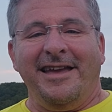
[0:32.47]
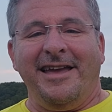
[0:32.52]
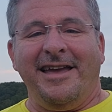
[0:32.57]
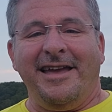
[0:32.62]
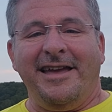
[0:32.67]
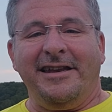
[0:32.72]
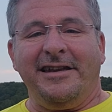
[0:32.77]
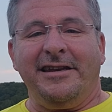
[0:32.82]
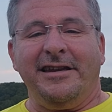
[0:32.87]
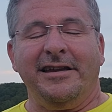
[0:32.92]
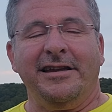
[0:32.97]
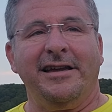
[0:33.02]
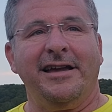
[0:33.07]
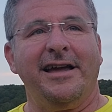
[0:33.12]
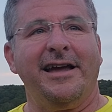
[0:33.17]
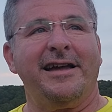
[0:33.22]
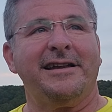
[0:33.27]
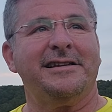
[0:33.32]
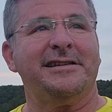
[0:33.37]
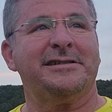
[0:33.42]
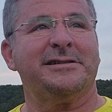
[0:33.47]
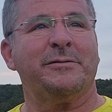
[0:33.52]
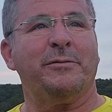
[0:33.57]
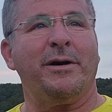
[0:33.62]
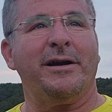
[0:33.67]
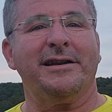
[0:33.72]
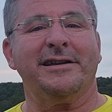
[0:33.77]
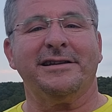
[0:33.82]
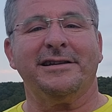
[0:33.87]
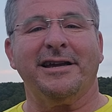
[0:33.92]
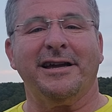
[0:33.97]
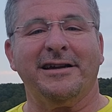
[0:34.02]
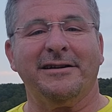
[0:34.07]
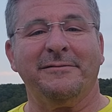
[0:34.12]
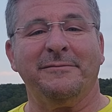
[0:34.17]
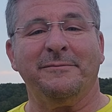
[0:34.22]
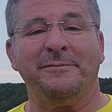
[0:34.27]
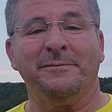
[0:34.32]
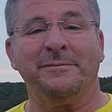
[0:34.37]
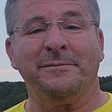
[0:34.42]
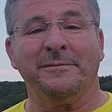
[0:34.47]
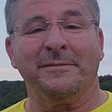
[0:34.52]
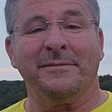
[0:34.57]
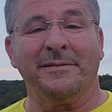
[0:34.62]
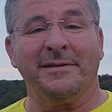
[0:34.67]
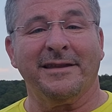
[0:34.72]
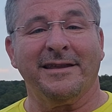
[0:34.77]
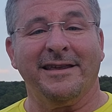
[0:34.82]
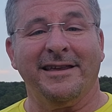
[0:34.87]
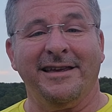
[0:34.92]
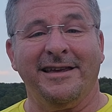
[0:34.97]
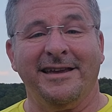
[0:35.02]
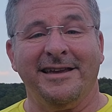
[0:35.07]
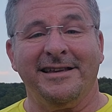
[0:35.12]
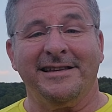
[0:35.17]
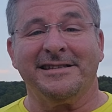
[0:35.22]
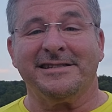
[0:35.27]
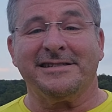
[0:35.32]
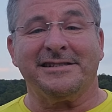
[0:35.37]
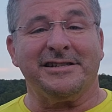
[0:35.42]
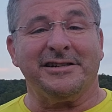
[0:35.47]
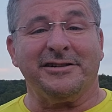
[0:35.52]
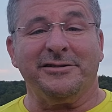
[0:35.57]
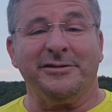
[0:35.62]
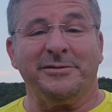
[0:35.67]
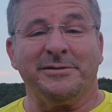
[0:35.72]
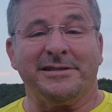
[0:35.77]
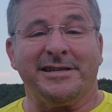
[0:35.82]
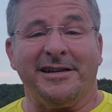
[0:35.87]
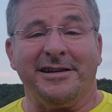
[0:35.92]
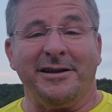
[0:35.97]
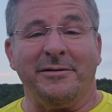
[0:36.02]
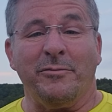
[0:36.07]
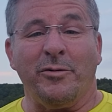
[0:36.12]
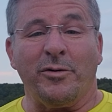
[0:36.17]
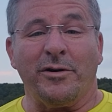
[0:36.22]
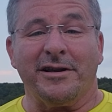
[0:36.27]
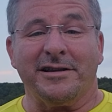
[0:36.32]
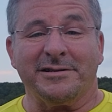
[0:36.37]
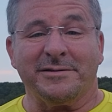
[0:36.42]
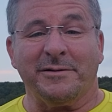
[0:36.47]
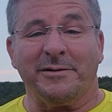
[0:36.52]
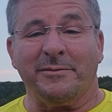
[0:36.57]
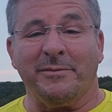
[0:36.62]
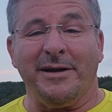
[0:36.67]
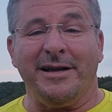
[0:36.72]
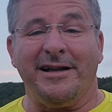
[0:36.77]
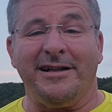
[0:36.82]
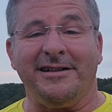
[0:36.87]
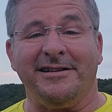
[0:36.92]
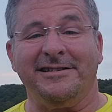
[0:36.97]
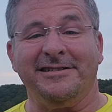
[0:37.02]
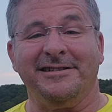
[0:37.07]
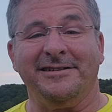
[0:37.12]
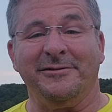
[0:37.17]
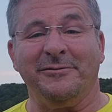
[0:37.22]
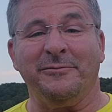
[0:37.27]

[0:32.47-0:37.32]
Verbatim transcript: And I just wanted to still do Sunday mornings with Mel,